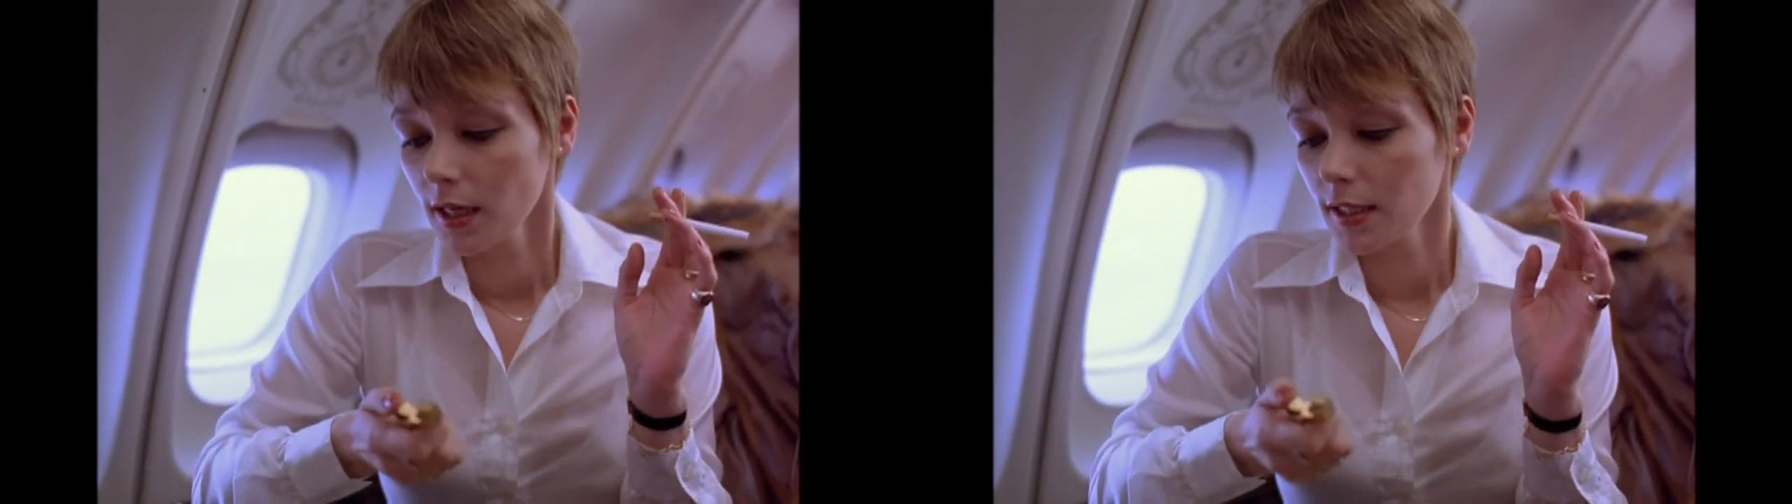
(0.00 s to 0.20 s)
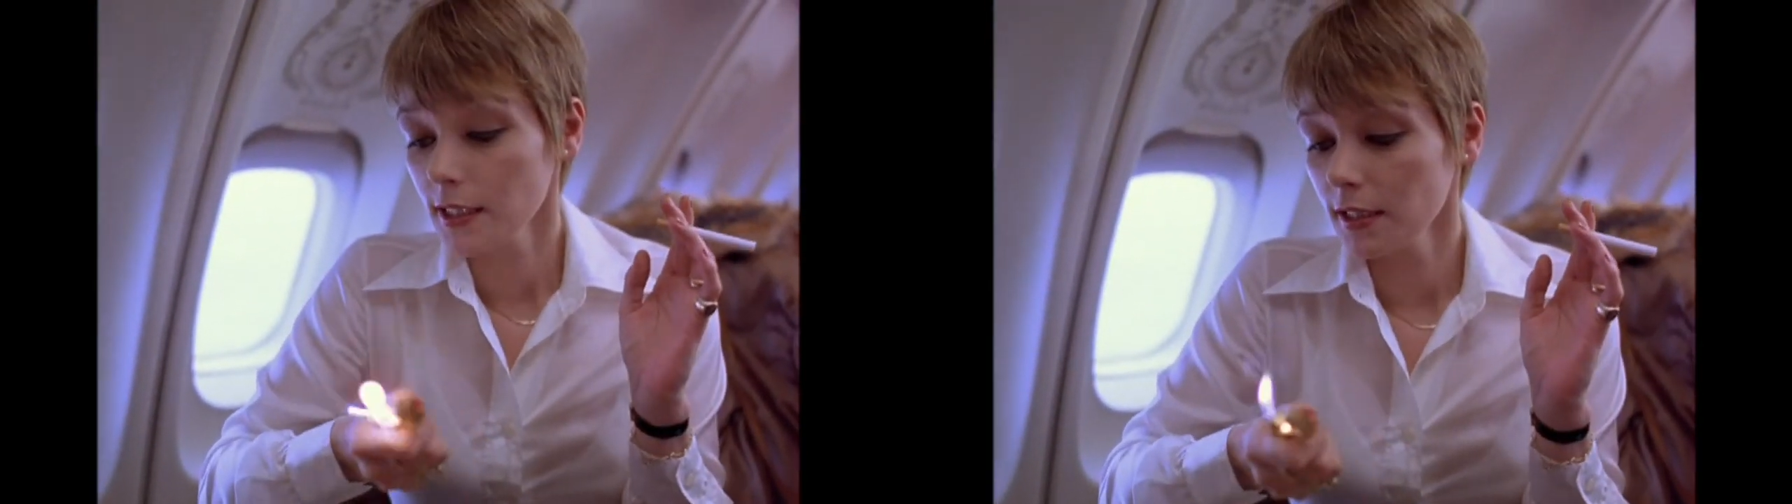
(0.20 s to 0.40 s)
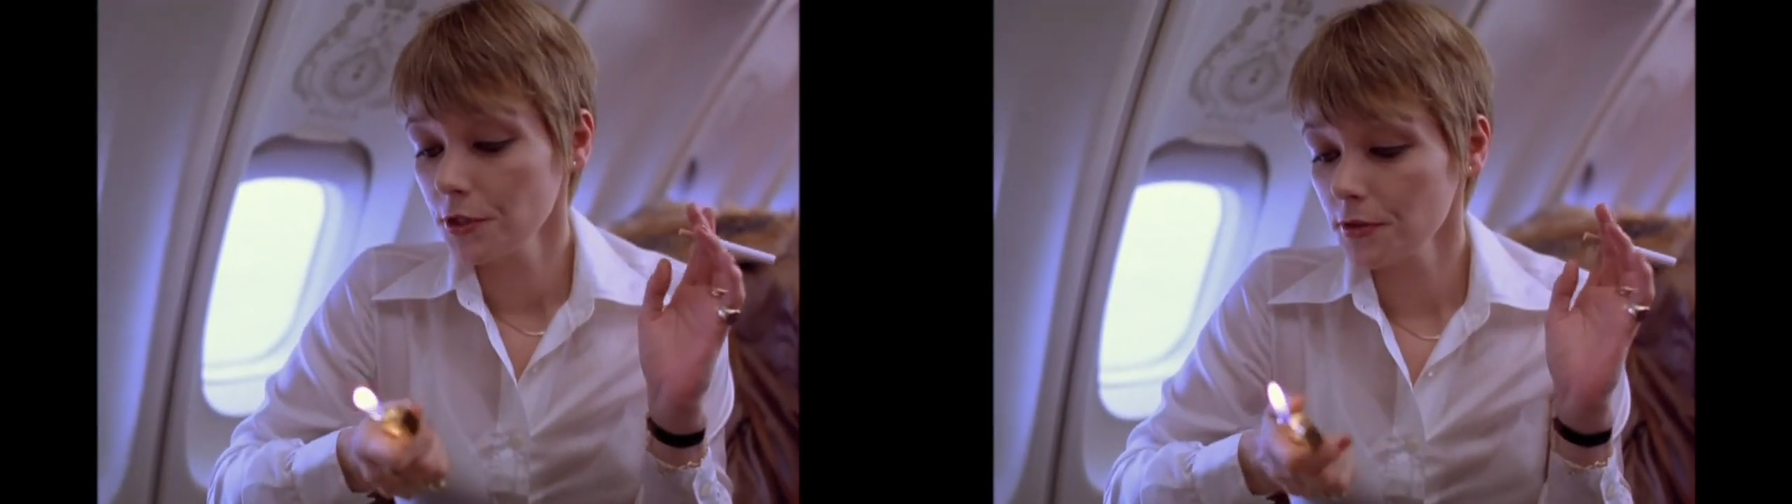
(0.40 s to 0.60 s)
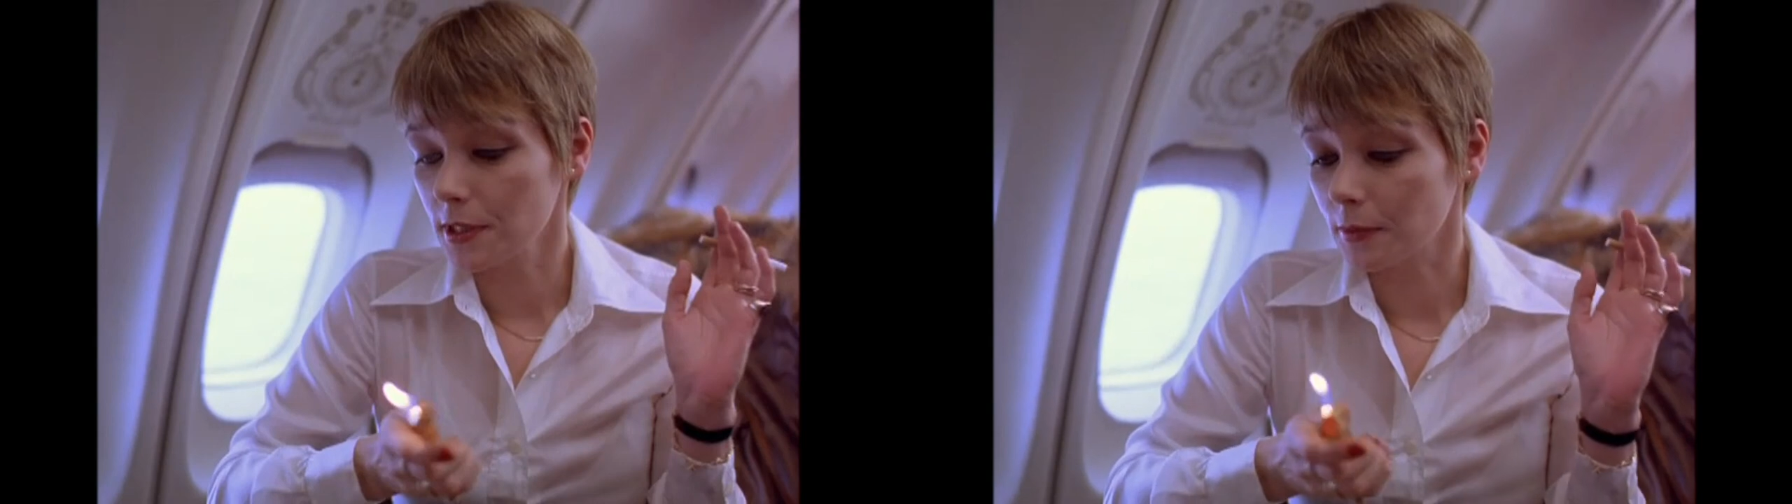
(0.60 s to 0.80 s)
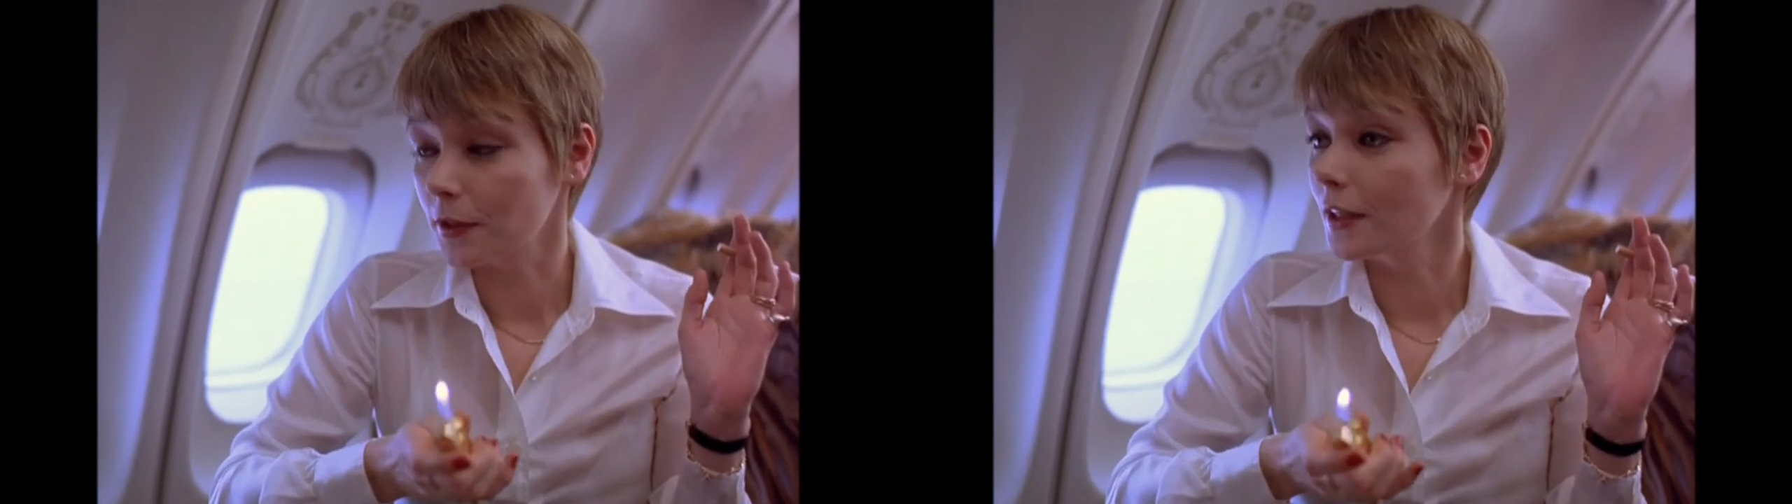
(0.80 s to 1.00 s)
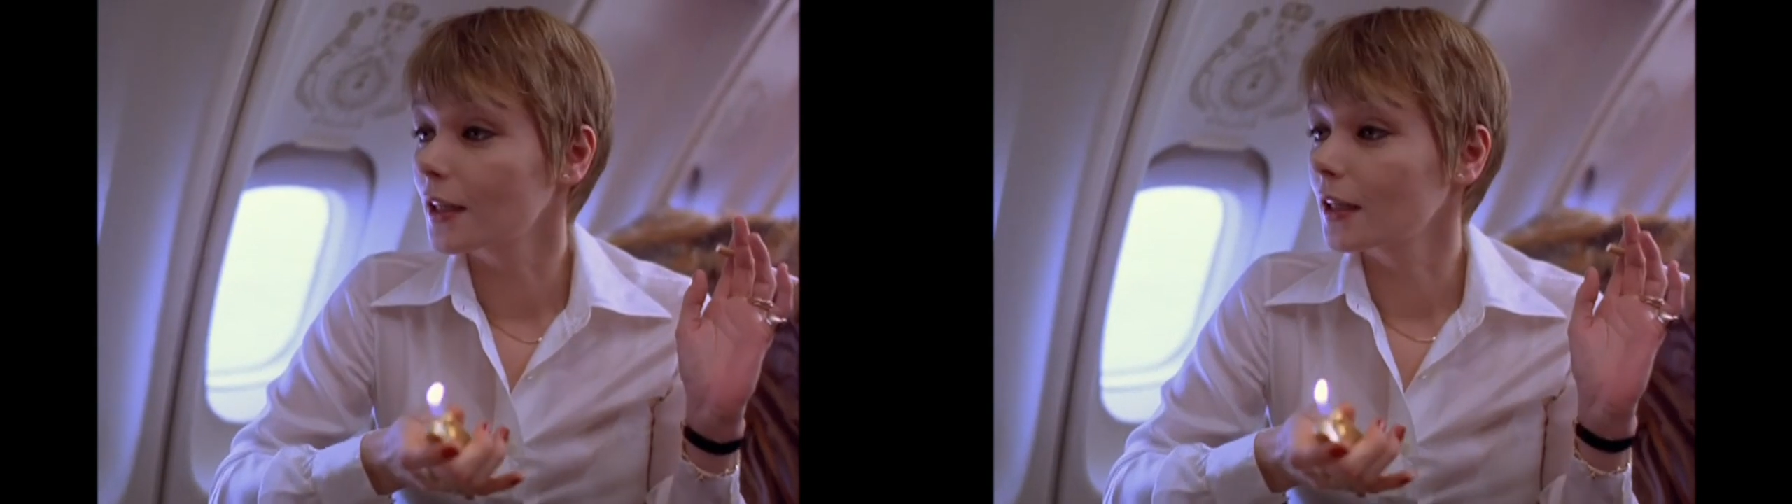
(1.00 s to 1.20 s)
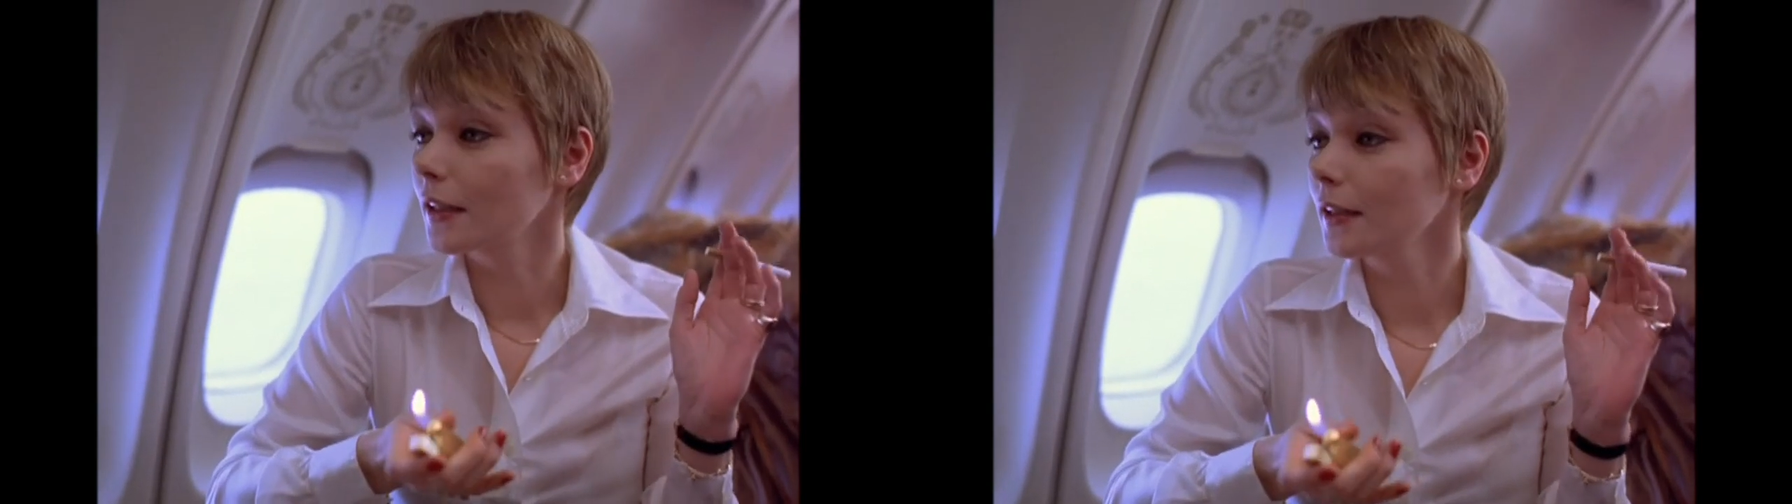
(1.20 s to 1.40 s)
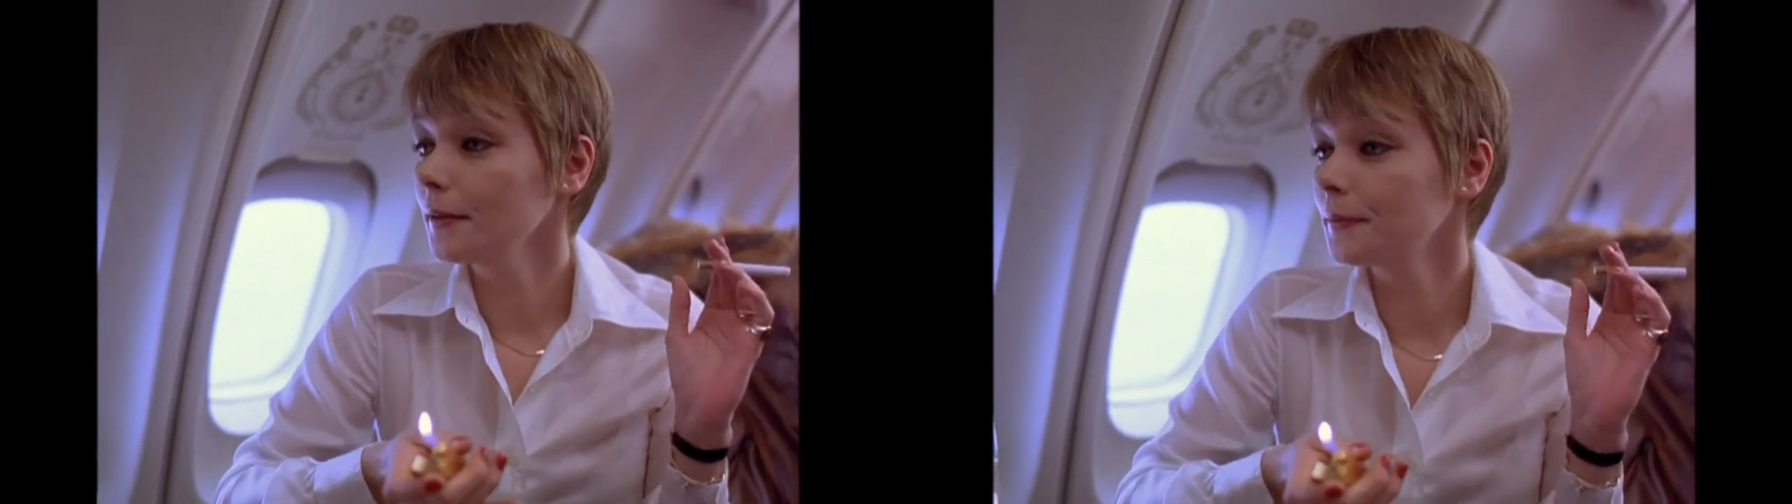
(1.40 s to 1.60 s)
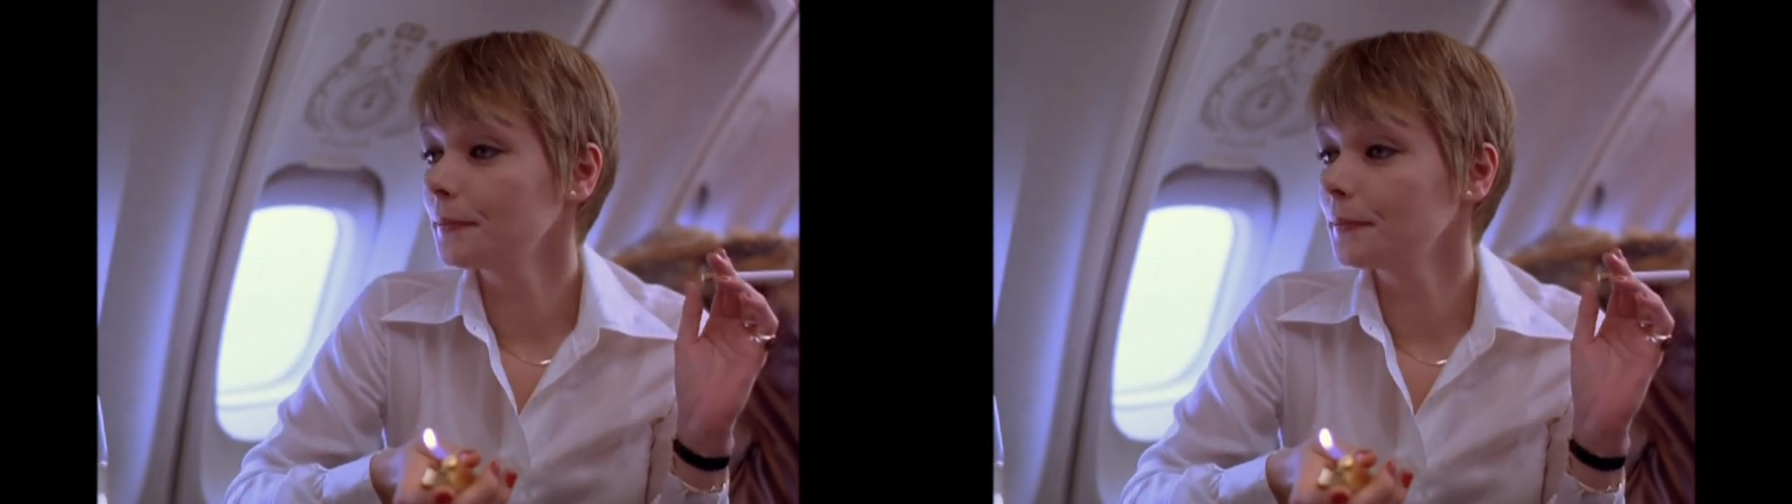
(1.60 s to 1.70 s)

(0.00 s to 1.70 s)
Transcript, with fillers: I'll tell you something, darling.